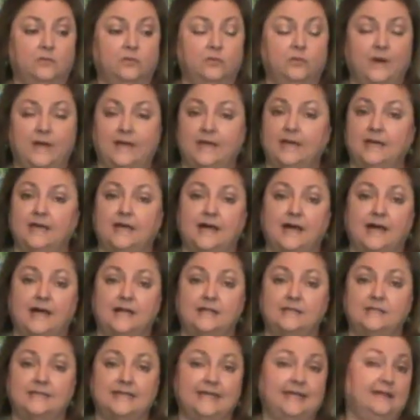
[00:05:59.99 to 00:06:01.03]
Reiki
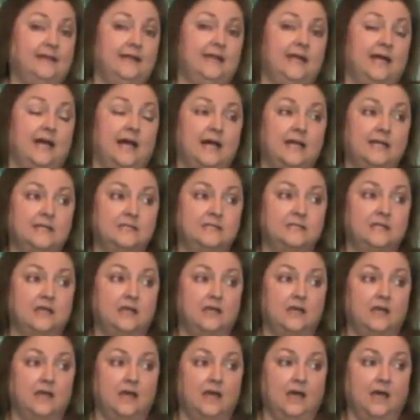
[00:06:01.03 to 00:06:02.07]
guides, healing guides,
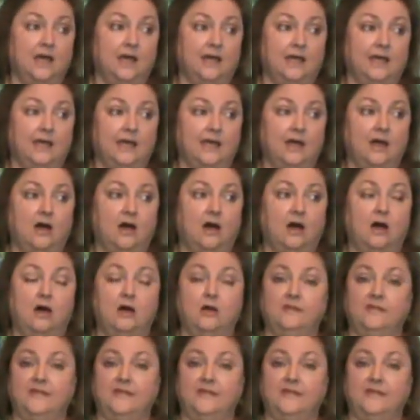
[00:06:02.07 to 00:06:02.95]
all